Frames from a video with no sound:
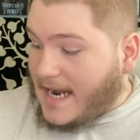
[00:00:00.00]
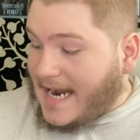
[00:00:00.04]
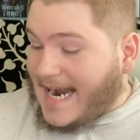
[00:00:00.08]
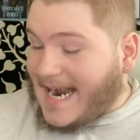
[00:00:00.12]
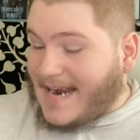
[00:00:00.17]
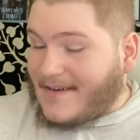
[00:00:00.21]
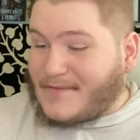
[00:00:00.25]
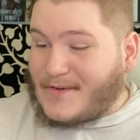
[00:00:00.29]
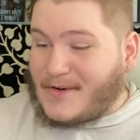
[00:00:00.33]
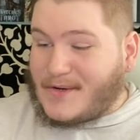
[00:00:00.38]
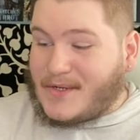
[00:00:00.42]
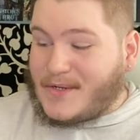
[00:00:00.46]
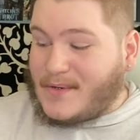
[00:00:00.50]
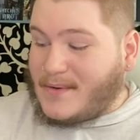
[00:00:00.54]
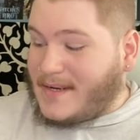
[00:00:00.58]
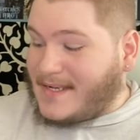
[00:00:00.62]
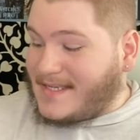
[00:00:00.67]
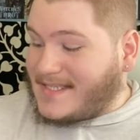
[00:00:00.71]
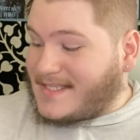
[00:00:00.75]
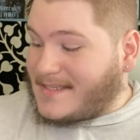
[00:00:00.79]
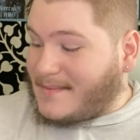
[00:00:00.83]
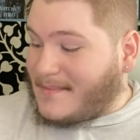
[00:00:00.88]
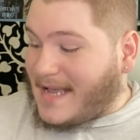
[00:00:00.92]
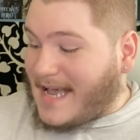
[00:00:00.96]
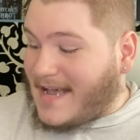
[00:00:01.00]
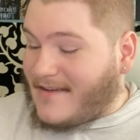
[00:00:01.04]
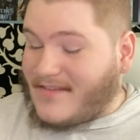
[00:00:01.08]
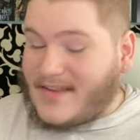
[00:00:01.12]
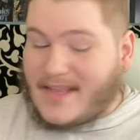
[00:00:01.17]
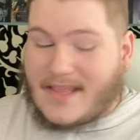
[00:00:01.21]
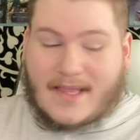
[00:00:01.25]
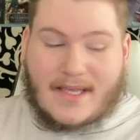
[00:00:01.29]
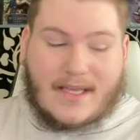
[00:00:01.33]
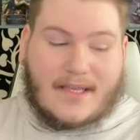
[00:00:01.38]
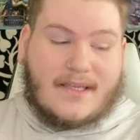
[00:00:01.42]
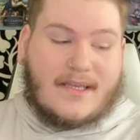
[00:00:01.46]
After doing some
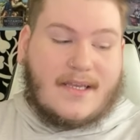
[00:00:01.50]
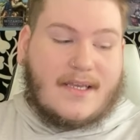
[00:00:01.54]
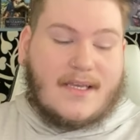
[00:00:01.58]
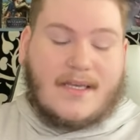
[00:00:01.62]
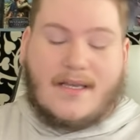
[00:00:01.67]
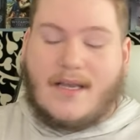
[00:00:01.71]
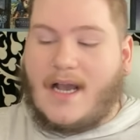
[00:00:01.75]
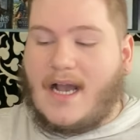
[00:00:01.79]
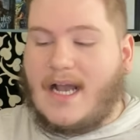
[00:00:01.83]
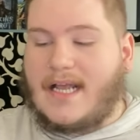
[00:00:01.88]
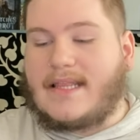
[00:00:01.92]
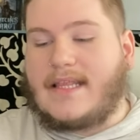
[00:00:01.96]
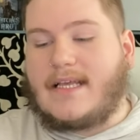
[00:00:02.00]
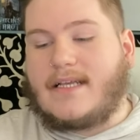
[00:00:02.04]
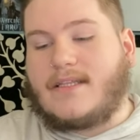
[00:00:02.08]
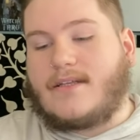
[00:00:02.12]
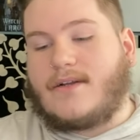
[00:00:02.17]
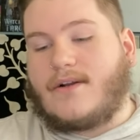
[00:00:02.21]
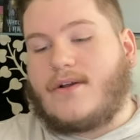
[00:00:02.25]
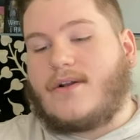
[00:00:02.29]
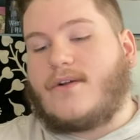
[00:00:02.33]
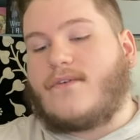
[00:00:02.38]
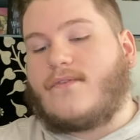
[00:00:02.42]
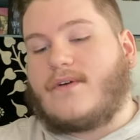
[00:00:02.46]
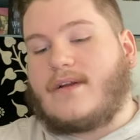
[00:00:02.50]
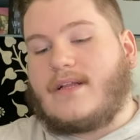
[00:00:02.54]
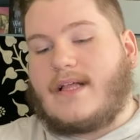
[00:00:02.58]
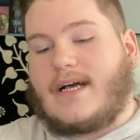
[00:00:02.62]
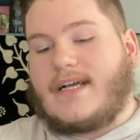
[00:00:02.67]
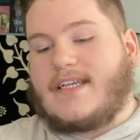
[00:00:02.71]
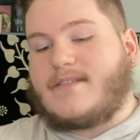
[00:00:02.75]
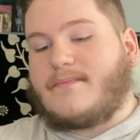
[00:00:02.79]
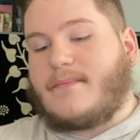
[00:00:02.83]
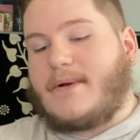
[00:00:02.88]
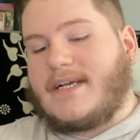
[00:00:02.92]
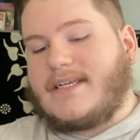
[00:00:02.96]
heavy thinking, I think they're going to
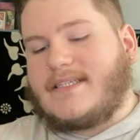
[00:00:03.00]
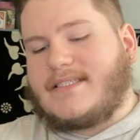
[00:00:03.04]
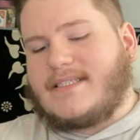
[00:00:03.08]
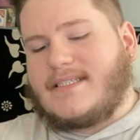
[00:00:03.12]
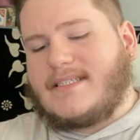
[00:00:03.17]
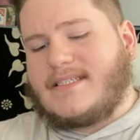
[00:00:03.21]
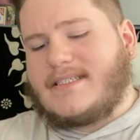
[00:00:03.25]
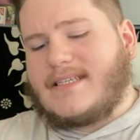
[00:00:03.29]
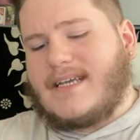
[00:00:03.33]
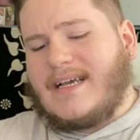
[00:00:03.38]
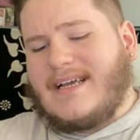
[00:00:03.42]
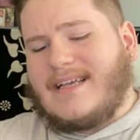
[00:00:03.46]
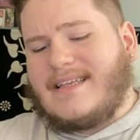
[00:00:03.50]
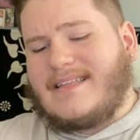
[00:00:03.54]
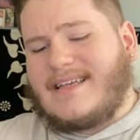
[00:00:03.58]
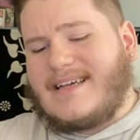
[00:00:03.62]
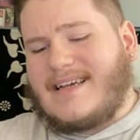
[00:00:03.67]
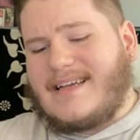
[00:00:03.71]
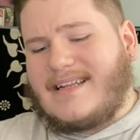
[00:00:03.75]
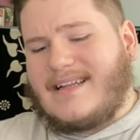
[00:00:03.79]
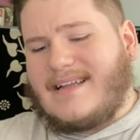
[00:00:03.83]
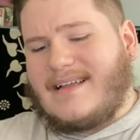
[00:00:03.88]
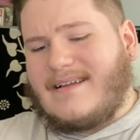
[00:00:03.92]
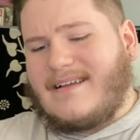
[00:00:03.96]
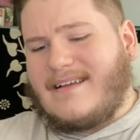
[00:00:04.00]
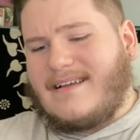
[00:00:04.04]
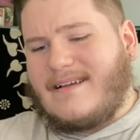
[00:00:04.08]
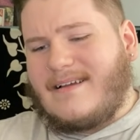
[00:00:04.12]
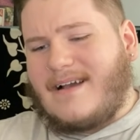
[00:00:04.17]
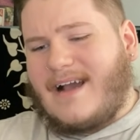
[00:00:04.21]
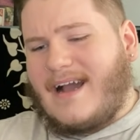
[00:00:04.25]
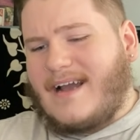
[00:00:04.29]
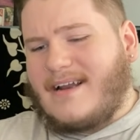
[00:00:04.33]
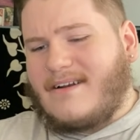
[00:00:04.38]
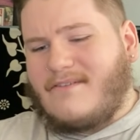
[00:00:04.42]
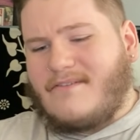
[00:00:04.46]
realize, Pisces, that
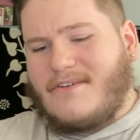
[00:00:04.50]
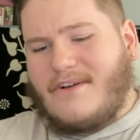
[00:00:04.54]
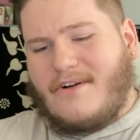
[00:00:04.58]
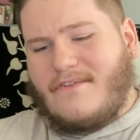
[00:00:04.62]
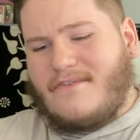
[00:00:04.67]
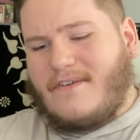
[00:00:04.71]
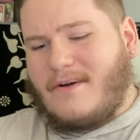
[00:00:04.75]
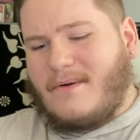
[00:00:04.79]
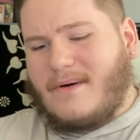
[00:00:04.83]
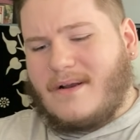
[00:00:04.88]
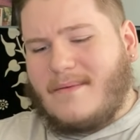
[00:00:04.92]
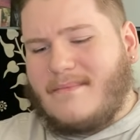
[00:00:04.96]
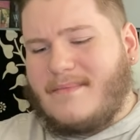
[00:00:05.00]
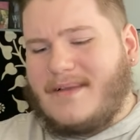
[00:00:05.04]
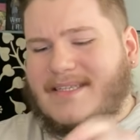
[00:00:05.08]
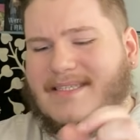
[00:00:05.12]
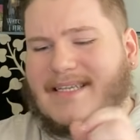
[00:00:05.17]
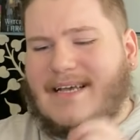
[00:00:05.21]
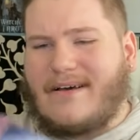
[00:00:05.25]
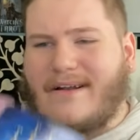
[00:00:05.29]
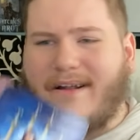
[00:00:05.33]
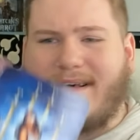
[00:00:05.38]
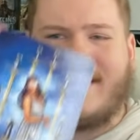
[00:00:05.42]
I don't know if I want to miss out